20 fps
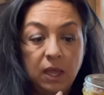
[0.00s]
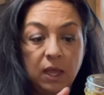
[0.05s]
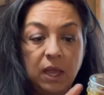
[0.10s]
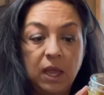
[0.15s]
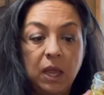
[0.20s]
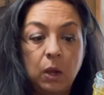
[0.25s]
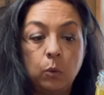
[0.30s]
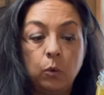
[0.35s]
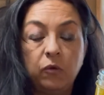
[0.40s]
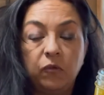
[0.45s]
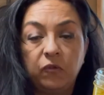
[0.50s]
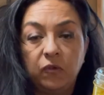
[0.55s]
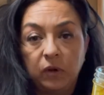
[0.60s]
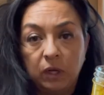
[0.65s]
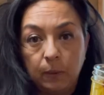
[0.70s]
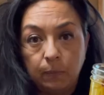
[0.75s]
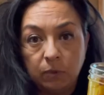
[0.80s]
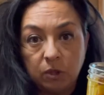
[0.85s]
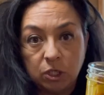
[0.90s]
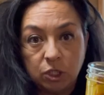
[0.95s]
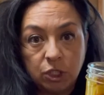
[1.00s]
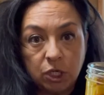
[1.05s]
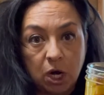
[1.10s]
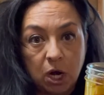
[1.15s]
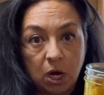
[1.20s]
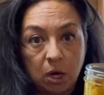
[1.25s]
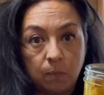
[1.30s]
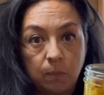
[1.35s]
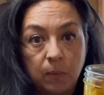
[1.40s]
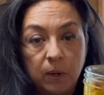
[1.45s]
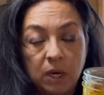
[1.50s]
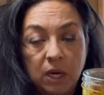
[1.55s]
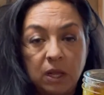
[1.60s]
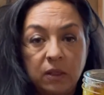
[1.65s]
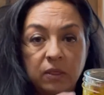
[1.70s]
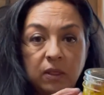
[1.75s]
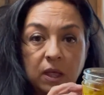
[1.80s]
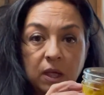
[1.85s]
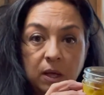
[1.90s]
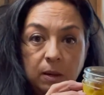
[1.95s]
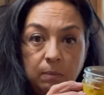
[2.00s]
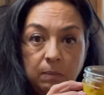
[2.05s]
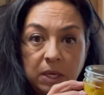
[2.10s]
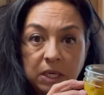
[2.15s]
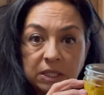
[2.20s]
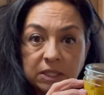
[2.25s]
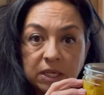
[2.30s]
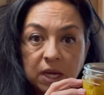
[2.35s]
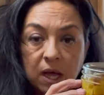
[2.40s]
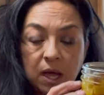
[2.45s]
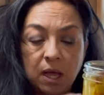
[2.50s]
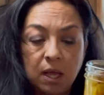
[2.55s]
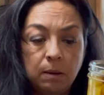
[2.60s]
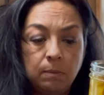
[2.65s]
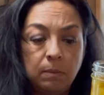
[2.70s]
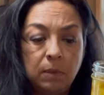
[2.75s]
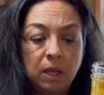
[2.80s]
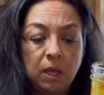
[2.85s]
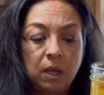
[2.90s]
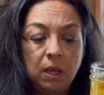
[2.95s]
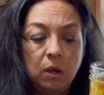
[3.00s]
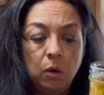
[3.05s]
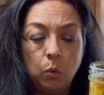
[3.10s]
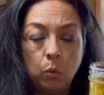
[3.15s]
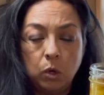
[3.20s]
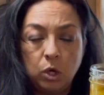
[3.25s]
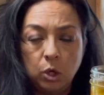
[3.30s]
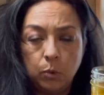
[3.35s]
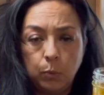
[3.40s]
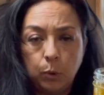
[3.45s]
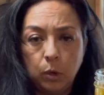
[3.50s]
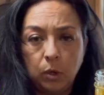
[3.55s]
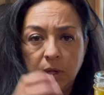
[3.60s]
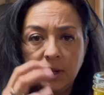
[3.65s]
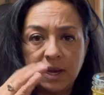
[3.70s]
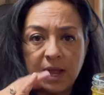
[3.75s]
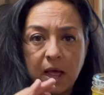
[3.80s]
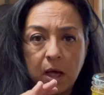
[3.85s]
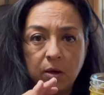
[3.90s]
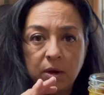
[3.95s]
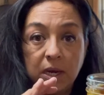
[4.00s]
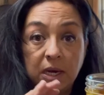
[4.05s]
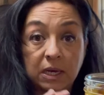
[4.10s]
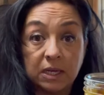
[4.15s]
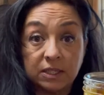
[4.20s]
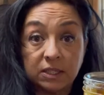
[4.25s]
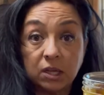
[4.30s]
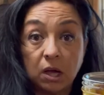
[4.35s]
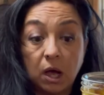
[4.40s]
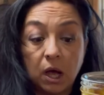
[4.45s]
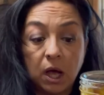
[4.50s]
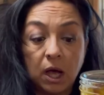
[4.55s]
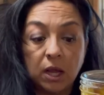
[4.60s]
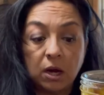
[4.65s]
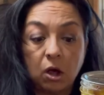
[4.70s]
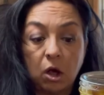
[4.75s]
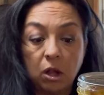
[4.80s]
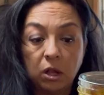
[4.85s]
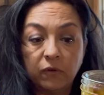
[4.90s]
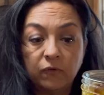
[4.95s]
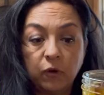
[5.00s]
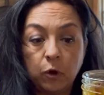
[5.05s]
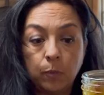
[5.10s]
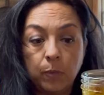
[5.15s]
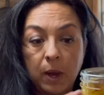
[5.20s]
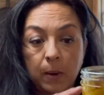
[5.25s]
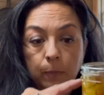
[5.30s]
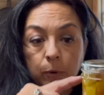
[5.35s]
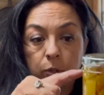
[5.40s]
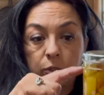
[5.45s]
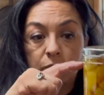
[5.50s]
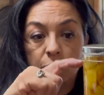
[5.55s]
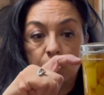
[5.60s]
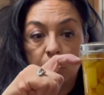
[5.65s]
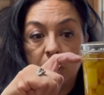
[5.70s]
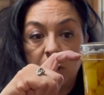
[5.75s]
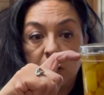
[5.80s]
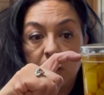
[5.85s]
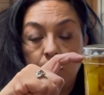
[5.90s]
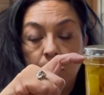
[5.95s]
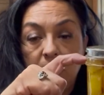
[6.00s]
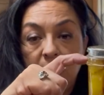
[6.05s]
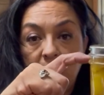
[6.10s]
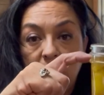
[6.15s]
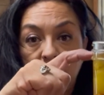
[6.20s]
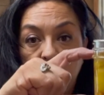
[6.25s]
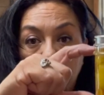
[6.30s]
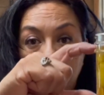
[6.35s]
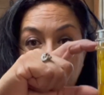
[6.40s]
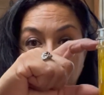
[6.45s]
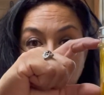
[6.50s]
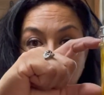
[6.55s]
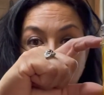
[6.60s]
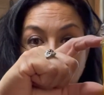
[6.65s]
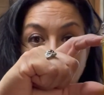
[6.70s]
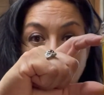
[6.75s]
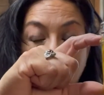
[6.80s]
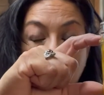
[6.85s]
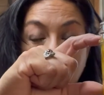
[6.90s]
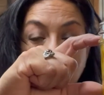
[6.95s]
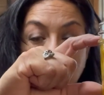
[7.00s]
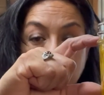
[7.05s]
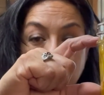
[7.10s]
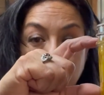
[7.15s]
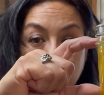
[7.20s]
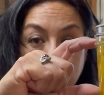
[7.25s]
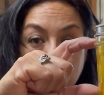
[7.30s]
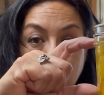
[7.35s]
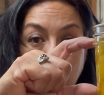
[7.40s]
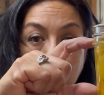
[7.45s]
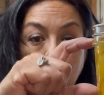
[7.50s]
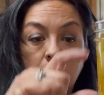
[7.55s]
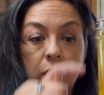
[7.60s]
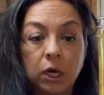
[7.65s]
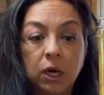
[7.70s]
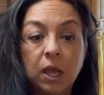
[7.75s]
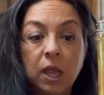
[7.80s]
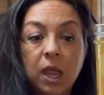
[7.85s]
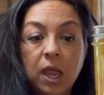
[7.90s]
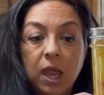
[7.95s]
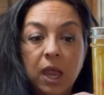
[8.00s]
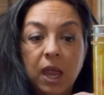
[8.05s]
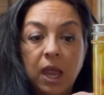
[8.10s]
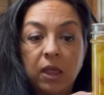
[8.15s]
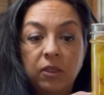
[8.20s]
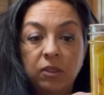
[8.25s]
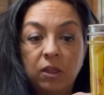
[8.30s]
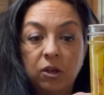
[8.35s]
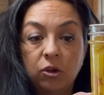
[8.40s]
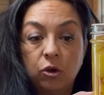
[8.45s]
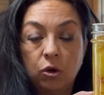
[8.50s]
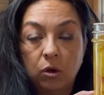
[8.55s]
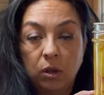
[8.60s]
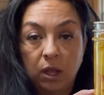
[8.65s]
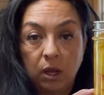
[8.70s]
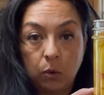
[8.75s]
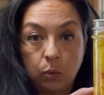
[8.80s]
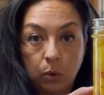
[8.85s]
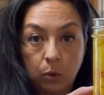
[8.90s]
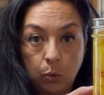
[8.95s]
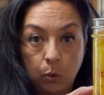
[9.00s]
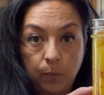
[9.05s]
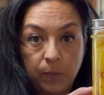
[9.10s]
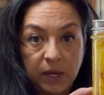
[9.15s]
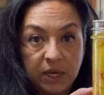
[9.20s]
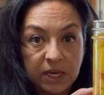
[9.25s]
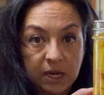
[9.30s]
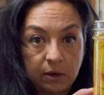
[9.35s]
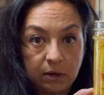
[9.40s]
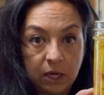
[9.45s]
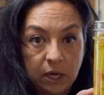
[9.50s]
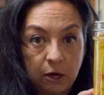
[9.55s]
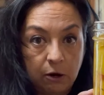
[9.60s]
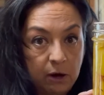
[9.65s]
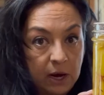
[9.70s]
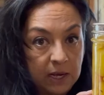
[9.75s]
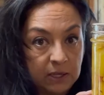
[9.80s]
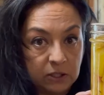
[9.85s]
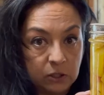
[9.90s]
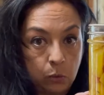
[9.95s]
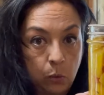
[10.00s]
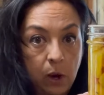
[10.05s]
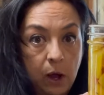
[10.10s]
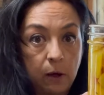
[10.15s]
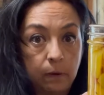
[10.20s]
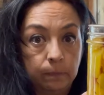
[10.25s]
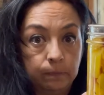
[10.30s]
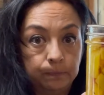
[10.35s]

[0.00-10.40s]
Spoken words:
It will fill up the jar, but in the meantime, when you pull it out and it's hot, all of your peppers are going to be the majority of your jar, and then your liquid will be down here as well.